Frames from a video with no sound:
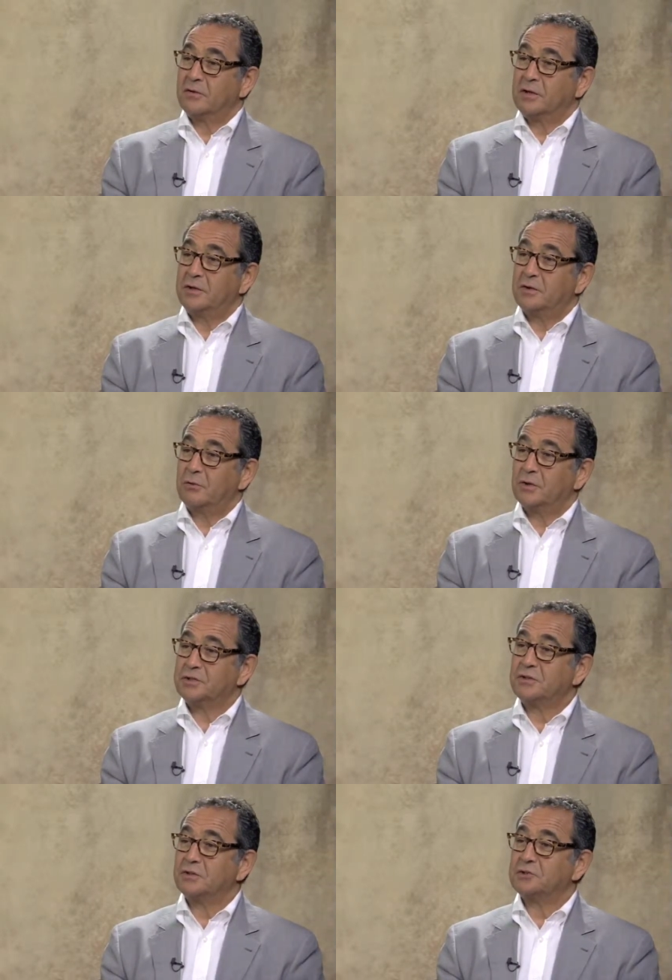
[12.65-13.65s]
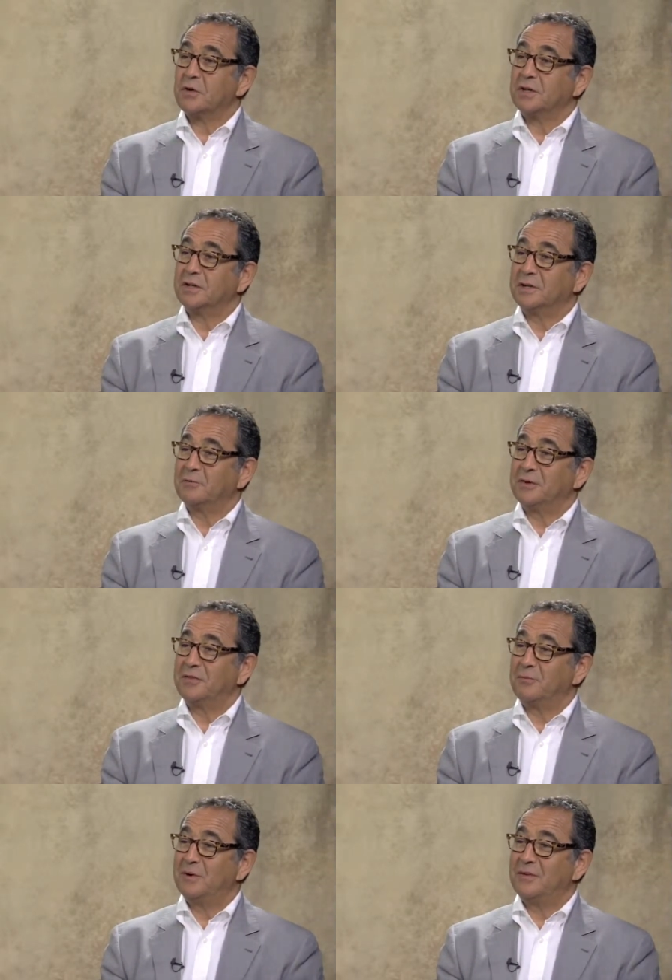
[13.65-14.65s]
You know, we're still struggling with,
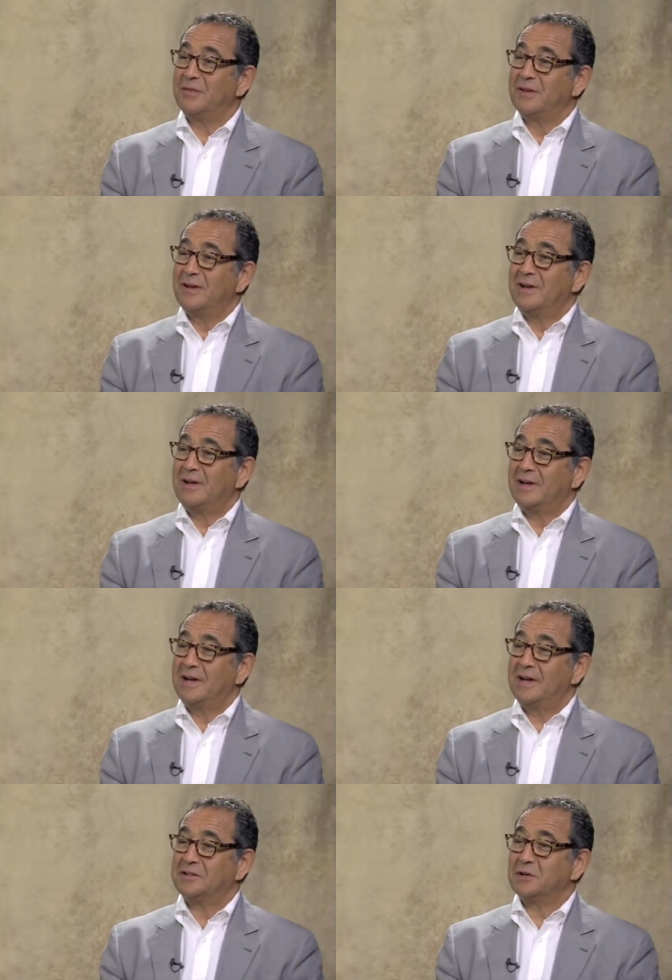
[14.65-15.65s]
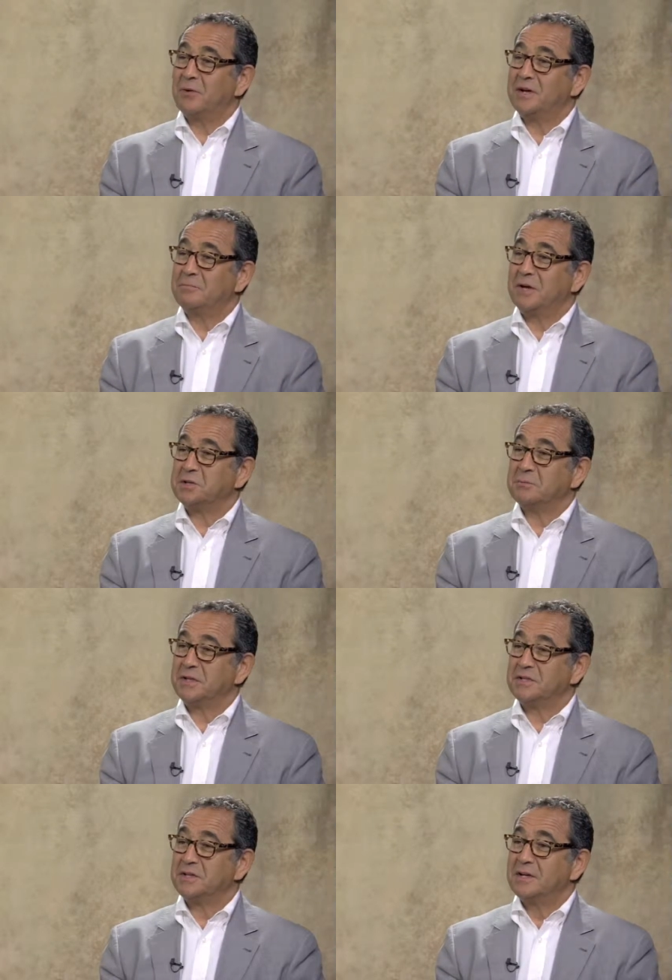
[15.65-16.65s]
with uh, antiquated
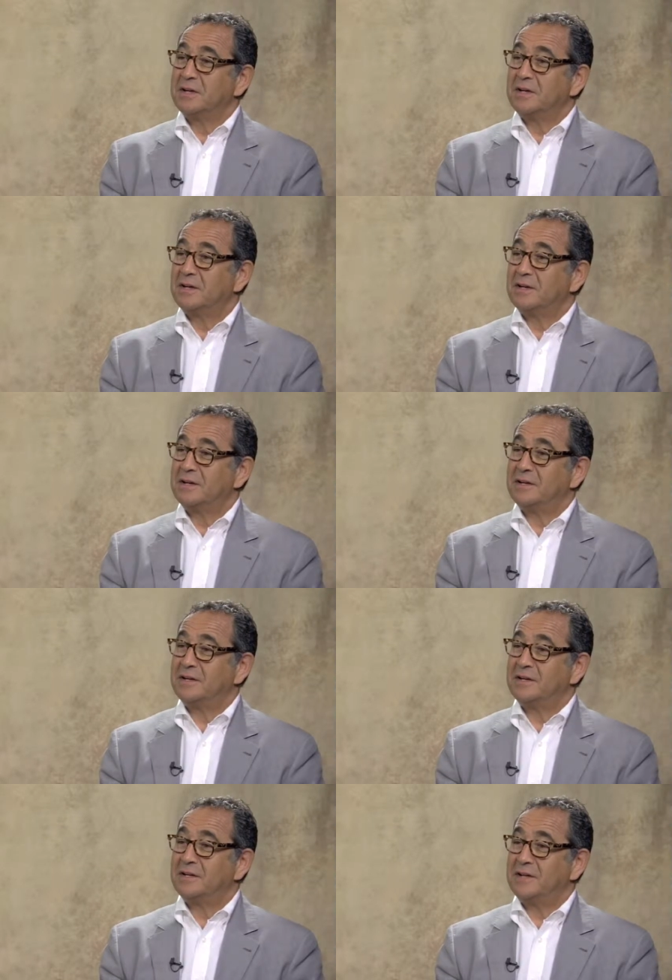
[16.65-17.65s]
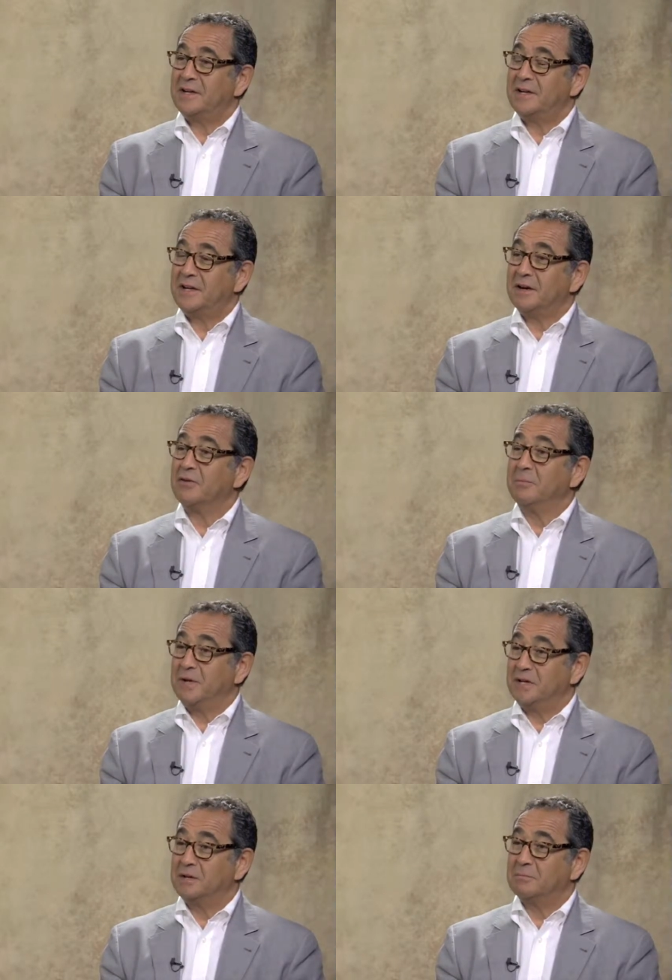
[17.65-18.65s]
measurements uh, in, in every
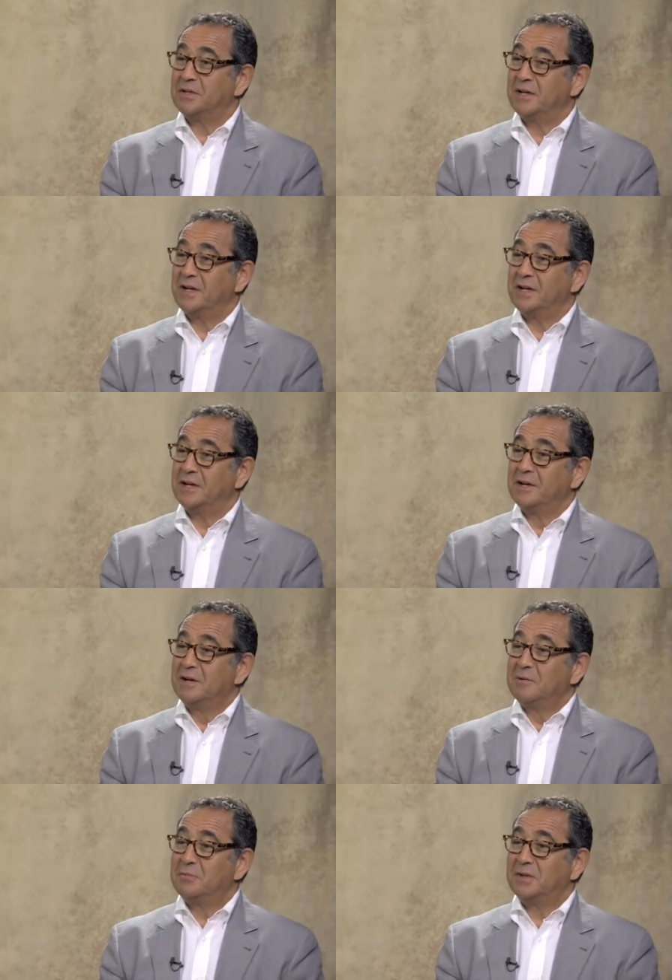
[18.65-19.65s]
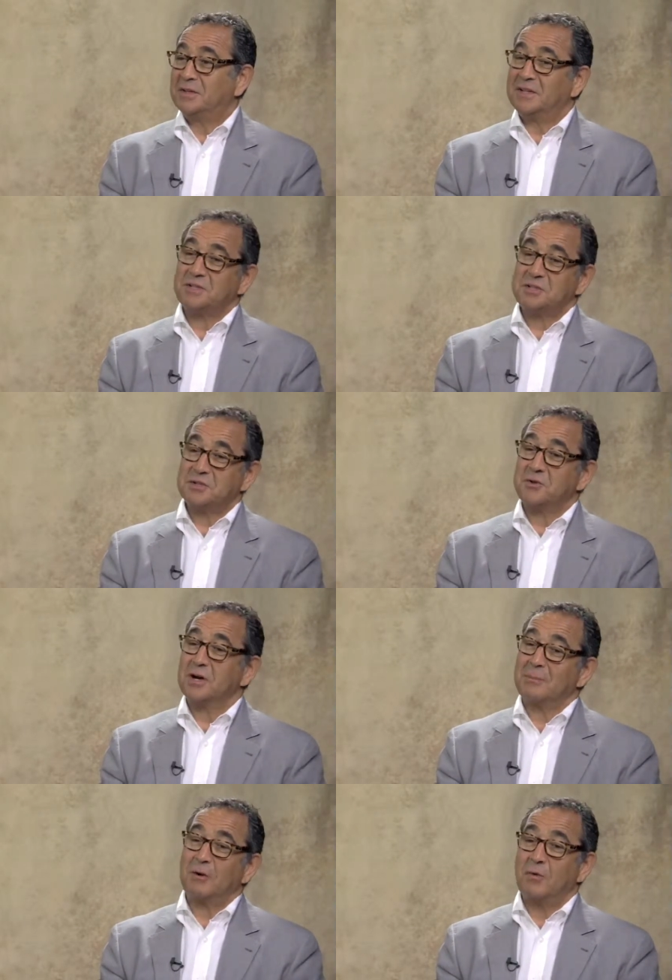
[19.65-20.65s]
medium today. But let's just
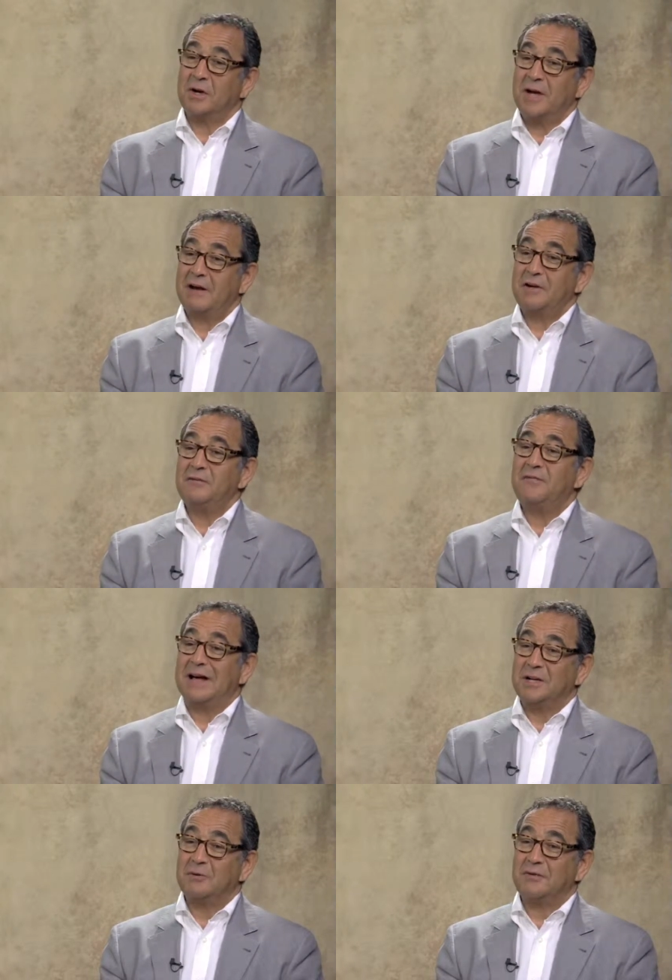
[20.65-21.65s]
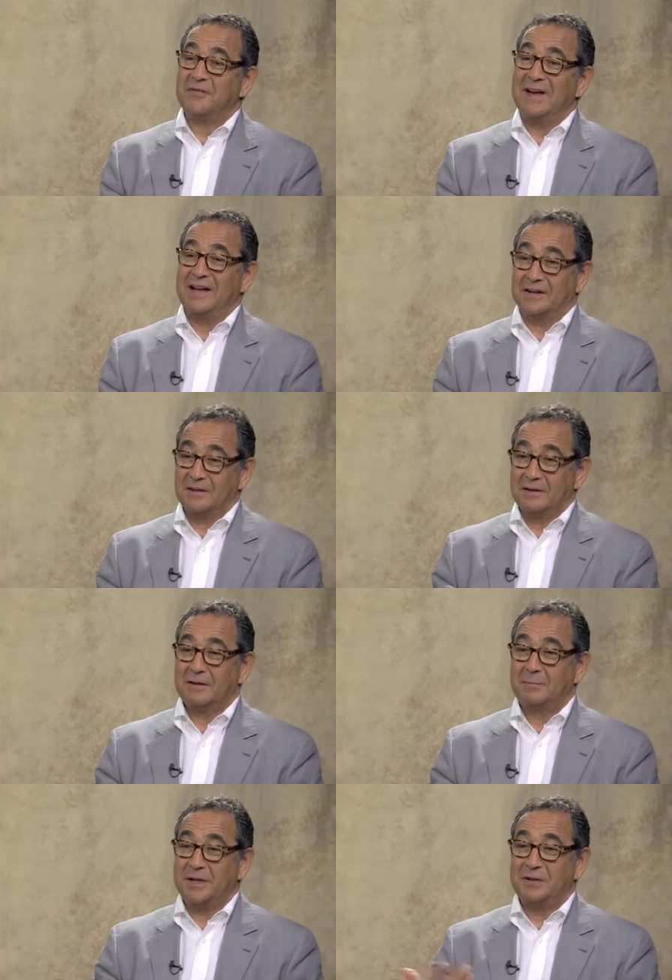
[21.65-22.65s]
talk about one. How do you value a fan?
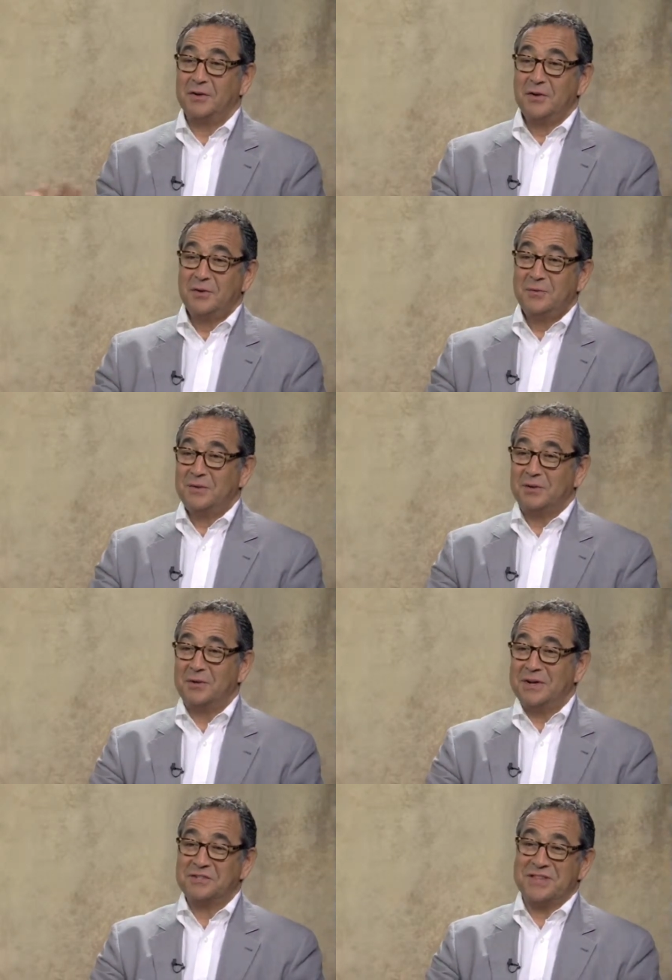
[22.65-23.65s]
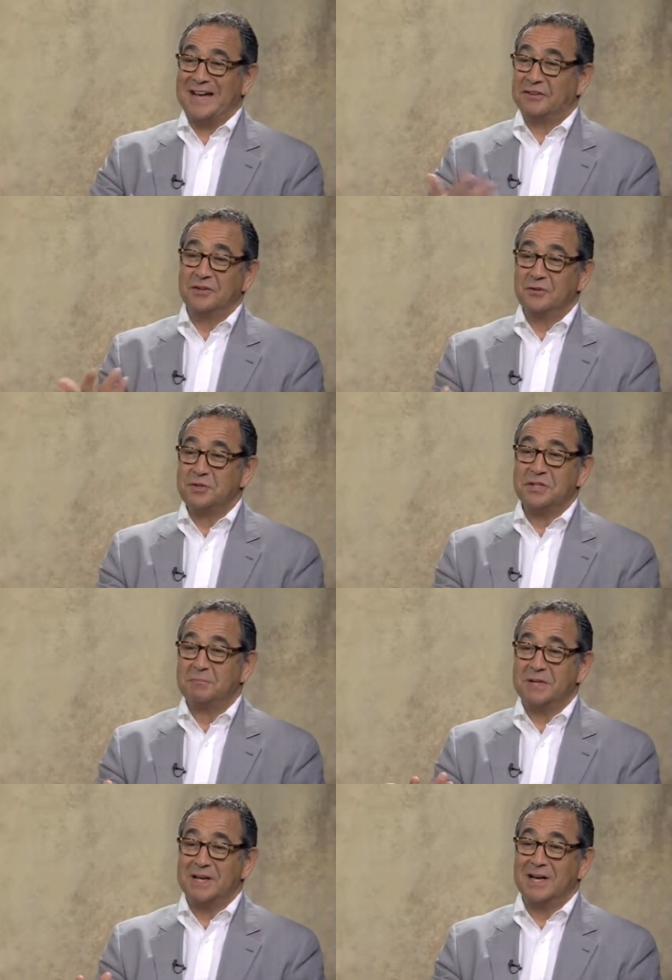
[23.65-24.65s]
I mean, you know, is that the new
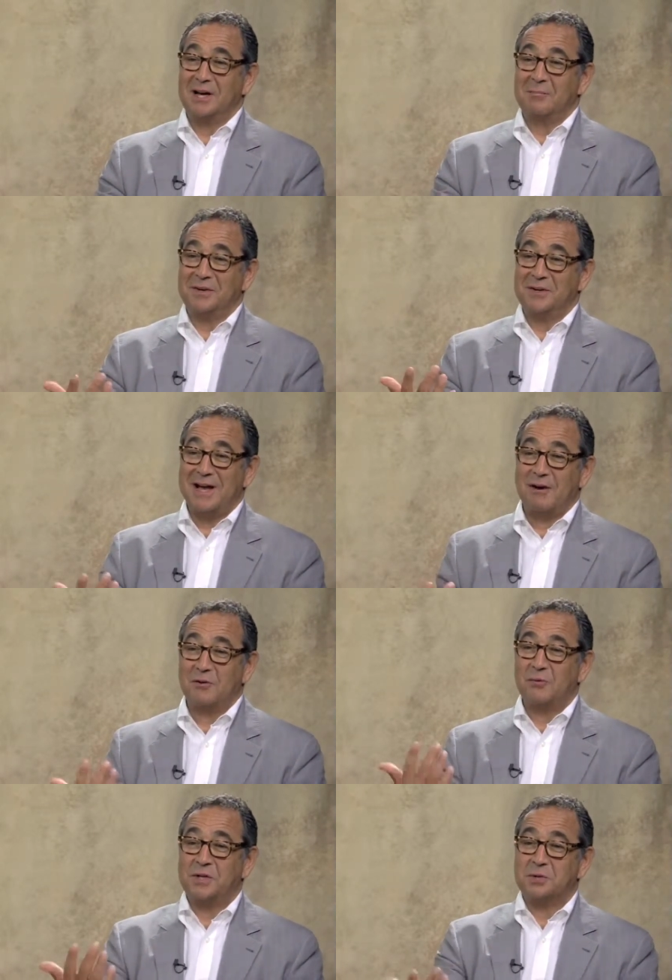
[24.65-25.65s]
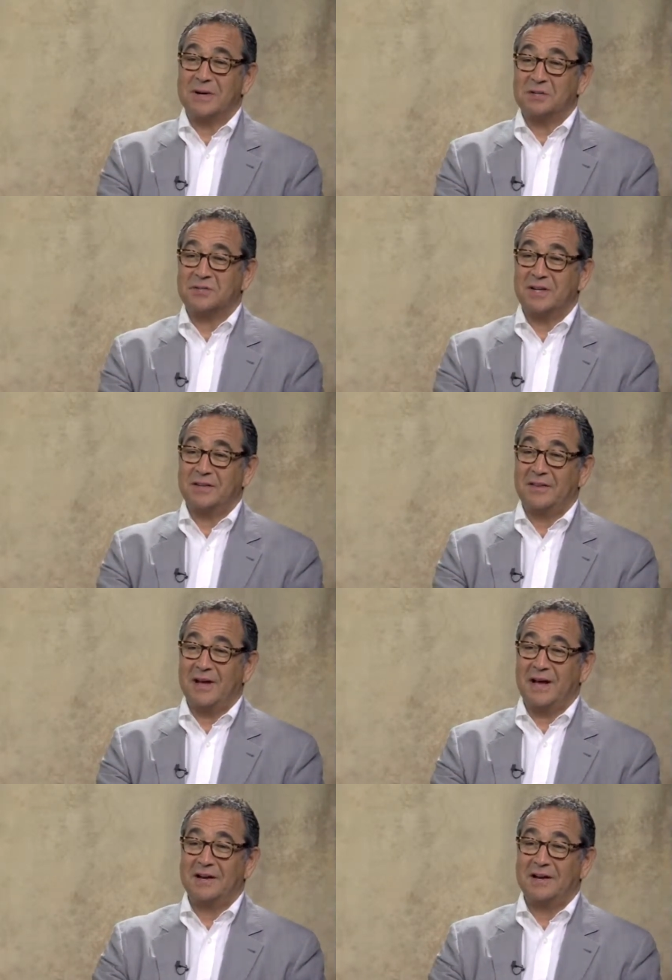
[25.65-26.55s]
CPM and how do we translate that